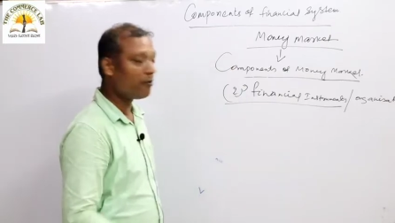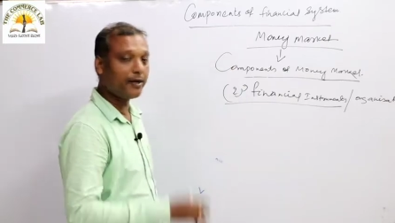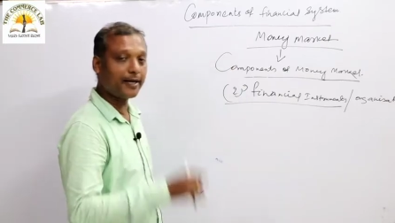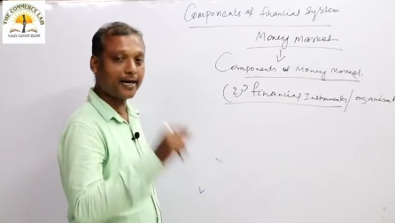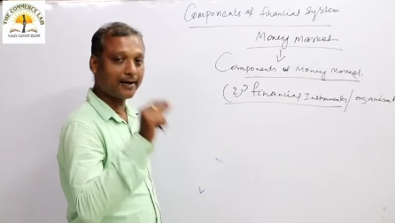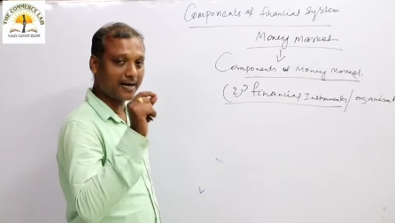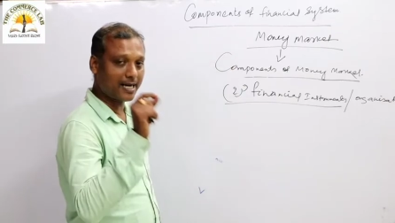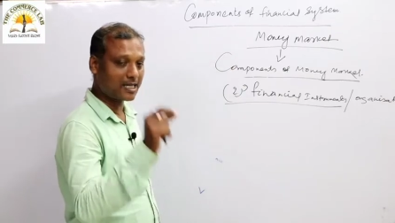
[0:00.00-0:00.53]

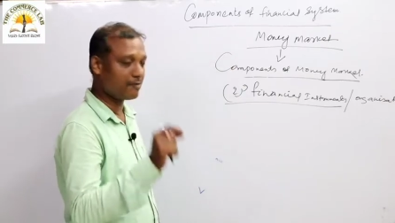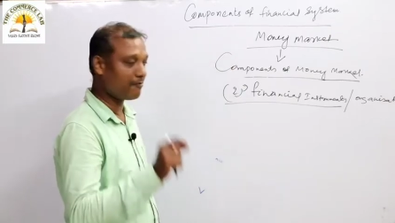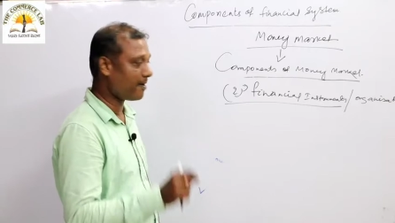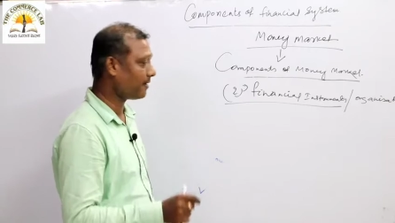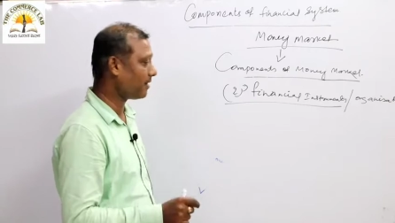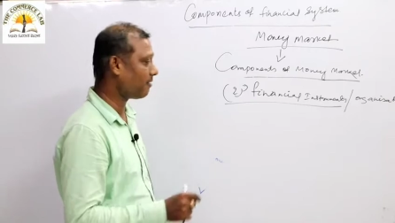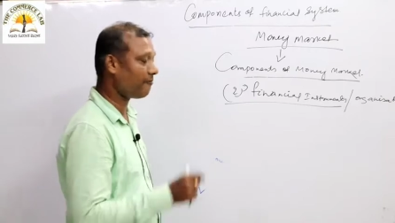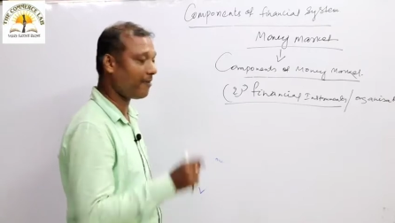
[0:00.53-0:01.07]
we can
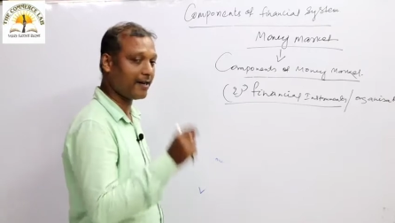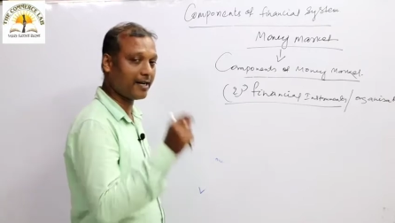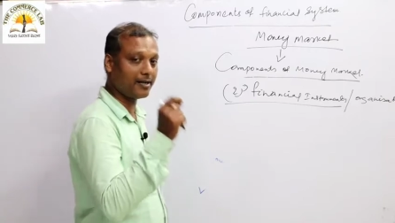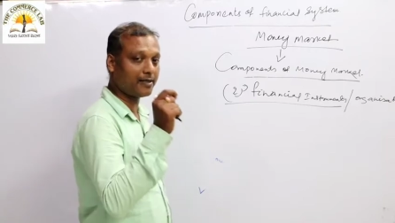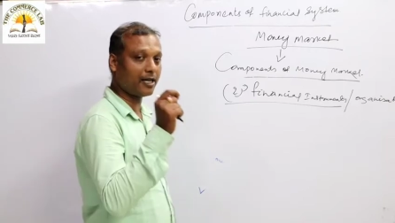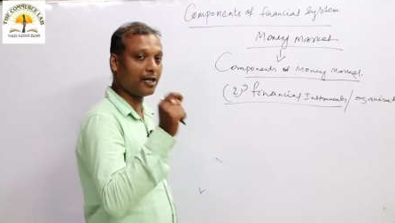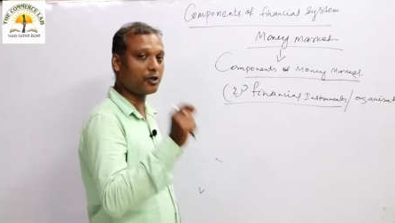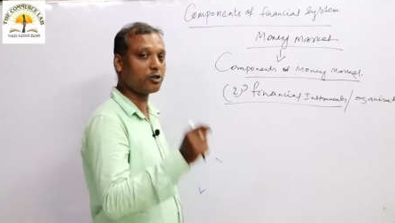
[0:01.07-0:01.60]
classify the
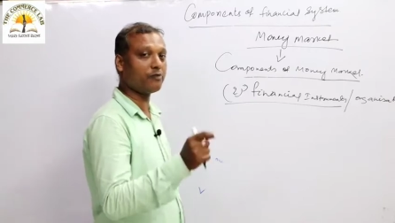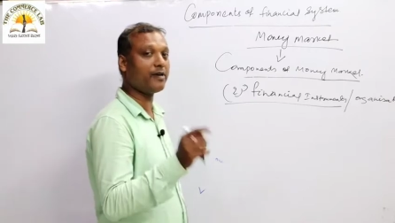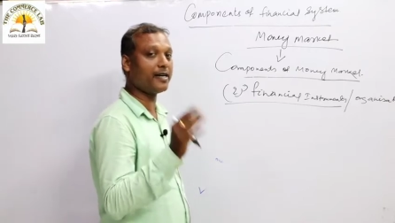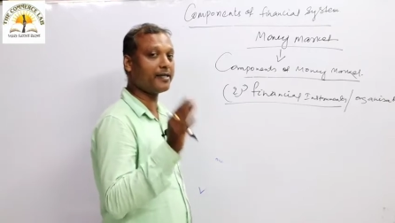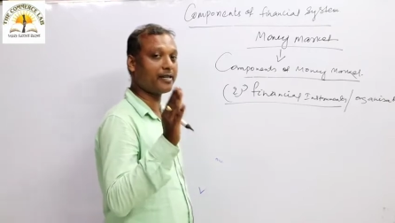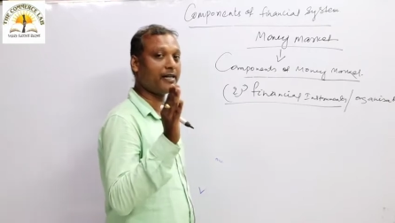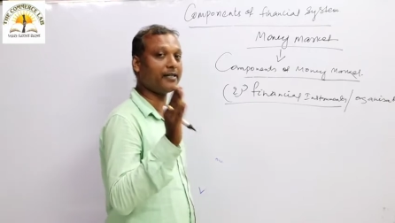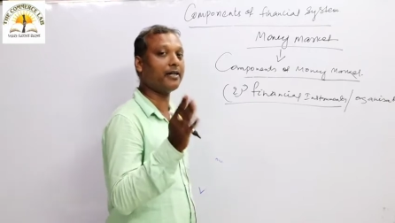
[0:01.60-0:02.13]
financial
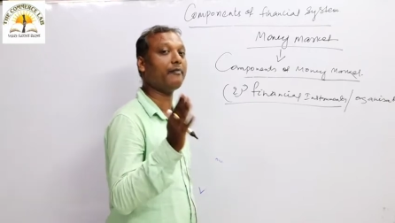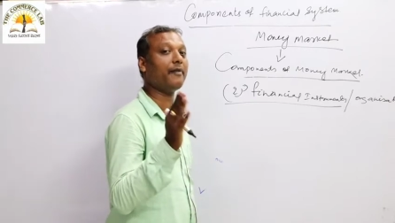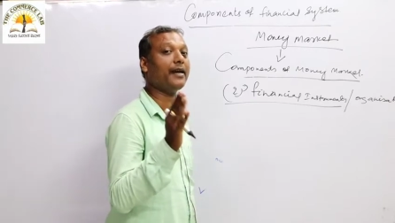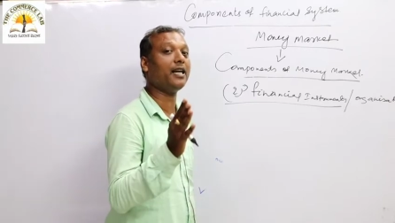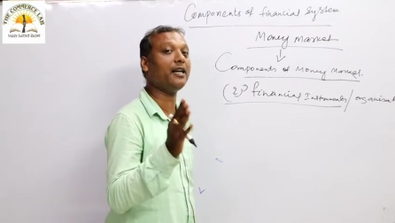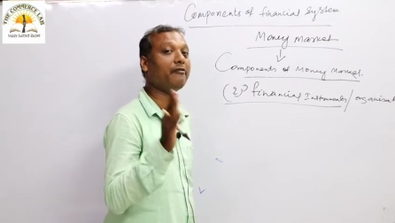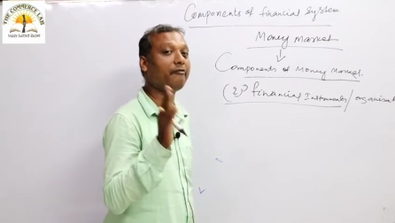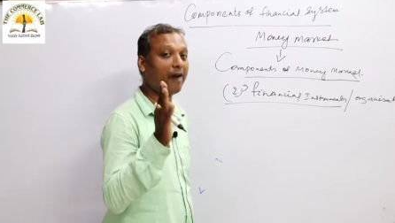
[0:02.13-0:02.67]
instruments under
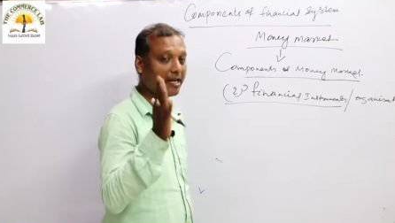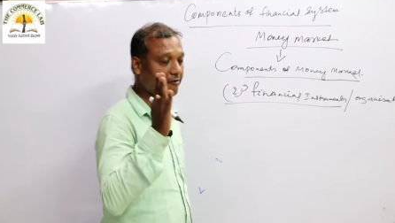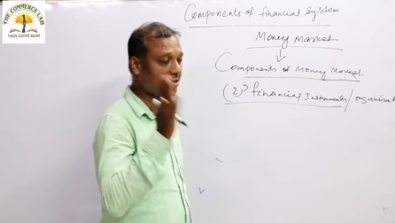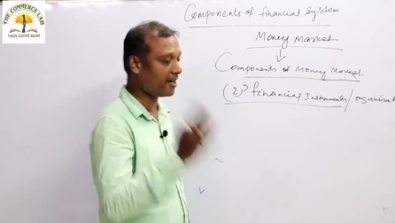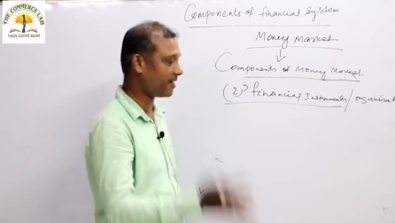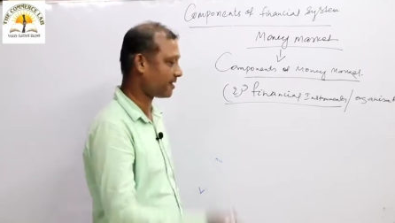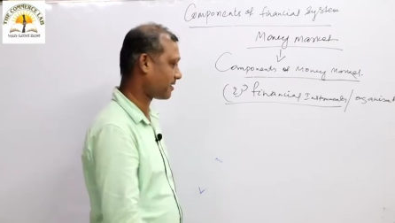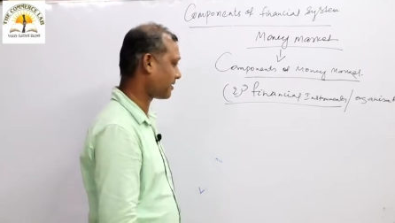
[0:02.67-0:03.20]
mainly 5
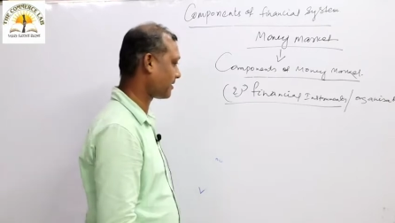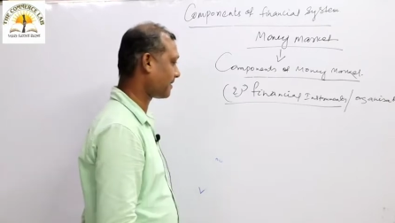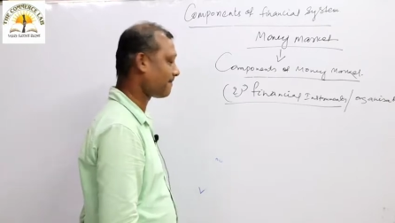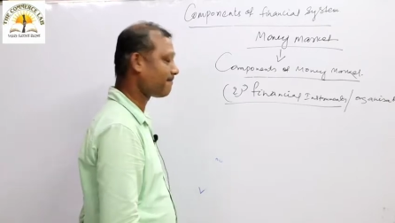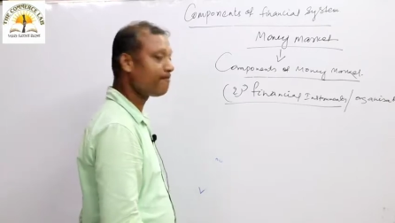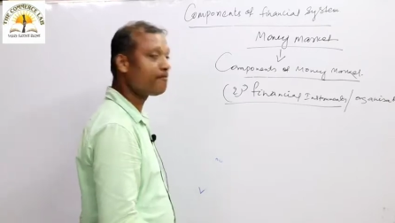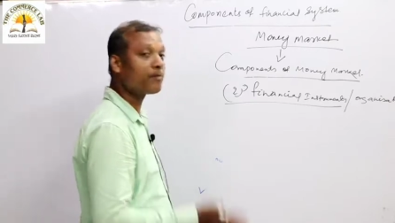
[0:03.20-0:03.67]
heads.